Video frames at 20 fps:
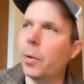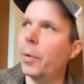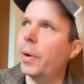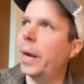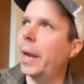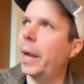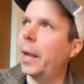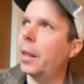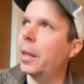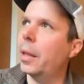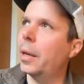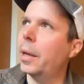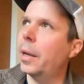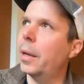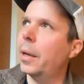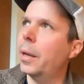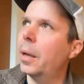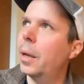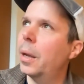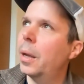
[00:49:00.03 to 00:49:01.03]

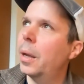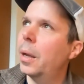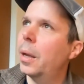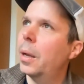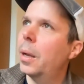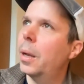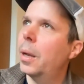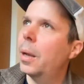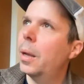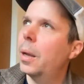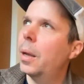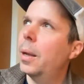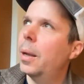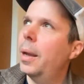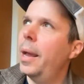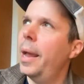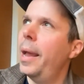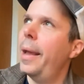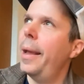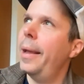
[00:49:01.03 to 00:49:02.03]
reality,
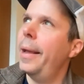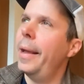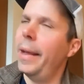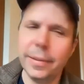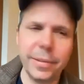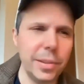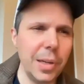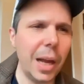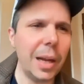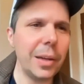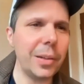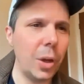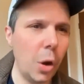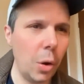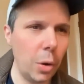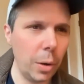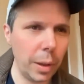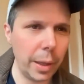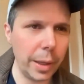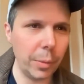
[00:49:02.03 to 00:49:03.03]
it's not
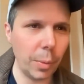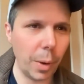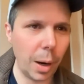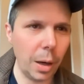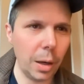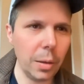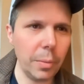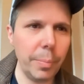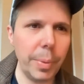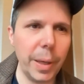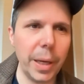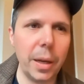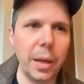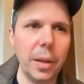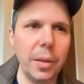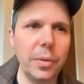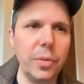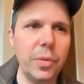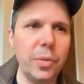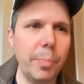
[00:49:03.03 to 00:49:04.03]
totally wrong,
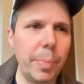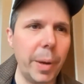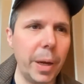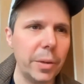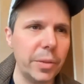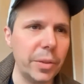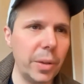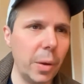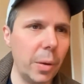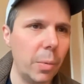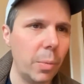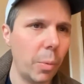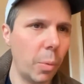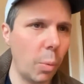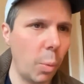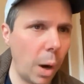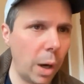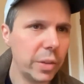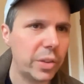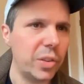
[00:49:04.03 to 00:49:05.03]
because Bergson
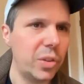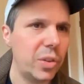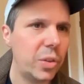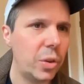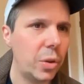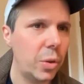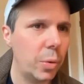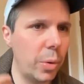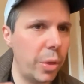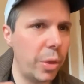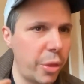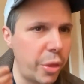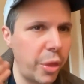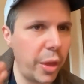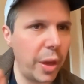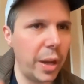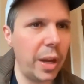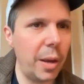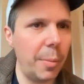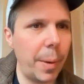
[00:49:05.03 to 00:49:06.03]
wants to
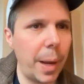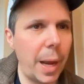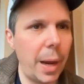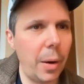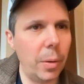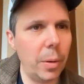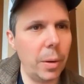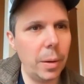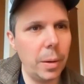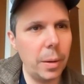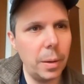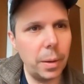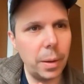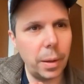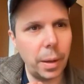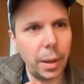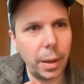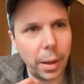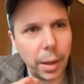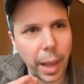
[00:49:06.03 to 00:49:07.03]
think about
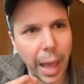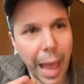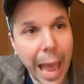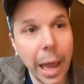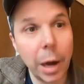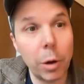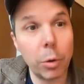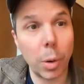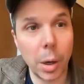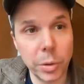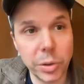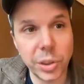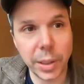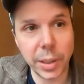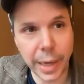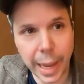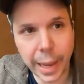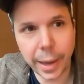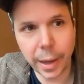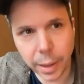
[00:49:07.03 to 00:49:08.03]

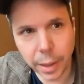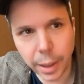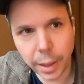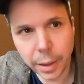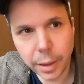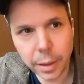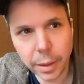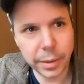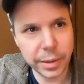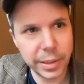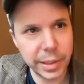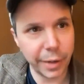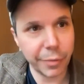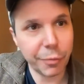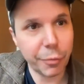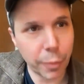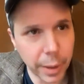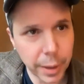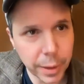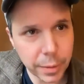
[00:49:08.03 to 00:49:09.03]
heterogeneity,
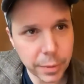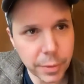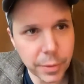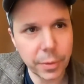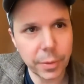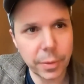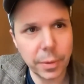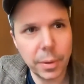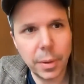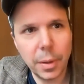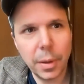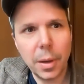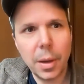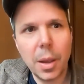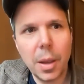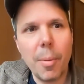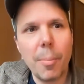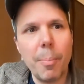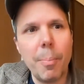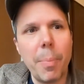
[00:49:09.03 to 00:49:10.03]
difference,
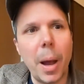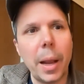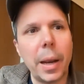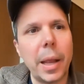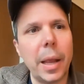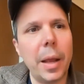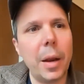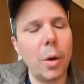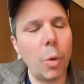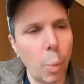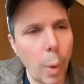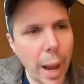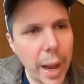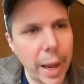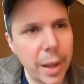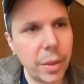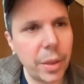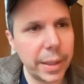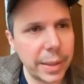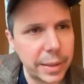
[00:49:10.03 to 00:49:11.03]
but in a way
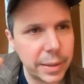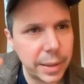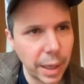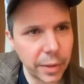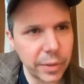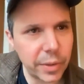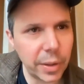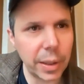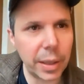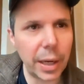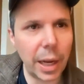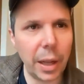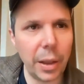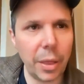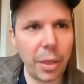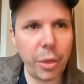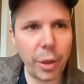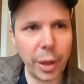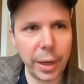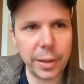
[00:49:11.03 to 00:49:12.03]
that doesn't cut
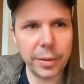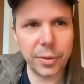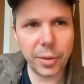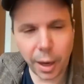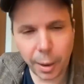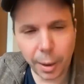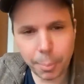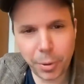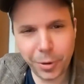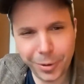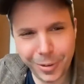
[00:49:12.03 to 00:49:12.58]
things up.